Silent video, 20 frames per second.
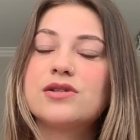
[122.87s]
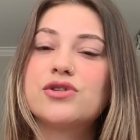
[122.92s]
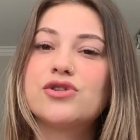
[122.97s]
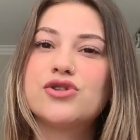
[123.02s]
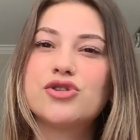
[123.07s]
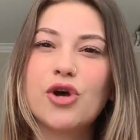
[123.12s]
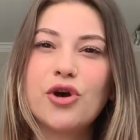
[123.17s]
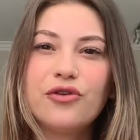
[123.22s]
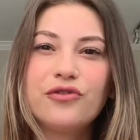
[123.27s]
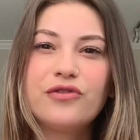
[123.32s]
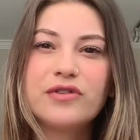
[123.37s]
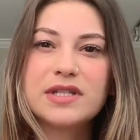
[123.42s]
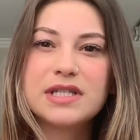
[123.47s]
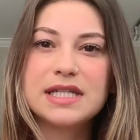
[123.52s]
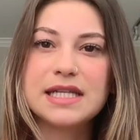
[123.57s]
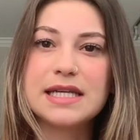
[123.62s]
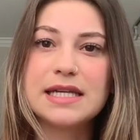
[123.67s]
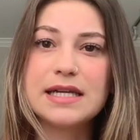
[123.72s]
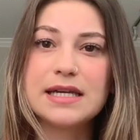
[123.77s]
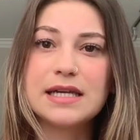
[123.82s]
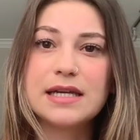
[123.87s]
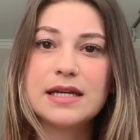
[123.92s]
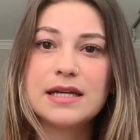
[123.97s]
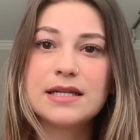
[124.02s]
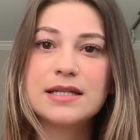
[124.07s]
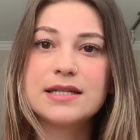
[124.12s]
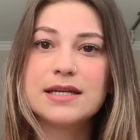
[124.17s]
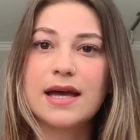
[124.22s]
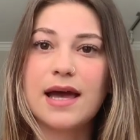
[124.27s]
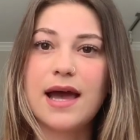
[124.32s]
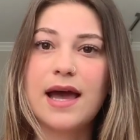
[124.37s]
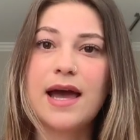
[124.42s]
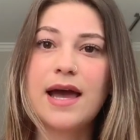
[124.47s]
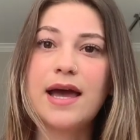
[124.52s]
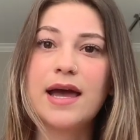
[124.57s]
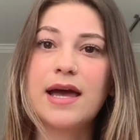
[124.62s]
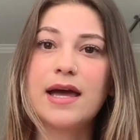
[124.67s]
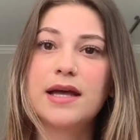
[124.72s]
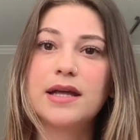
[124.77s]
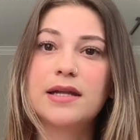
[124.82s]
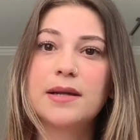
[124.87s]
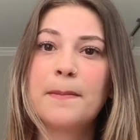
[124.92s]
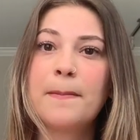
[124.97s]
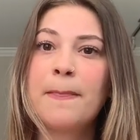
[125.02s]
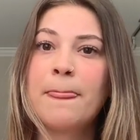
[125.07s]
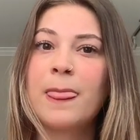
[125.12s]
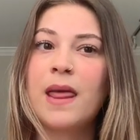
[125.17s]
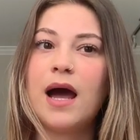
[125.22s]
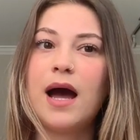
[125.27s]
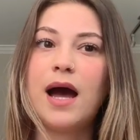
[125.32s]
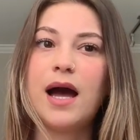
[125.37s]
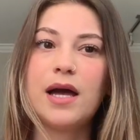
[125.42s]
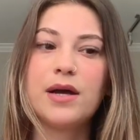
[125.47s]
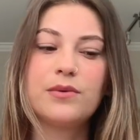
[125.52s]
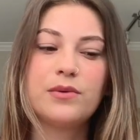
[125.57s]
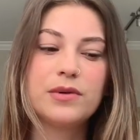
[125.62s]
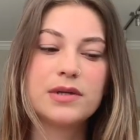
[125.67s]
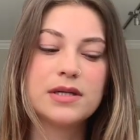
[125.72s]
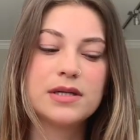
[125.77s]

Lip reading: so fatigued, and I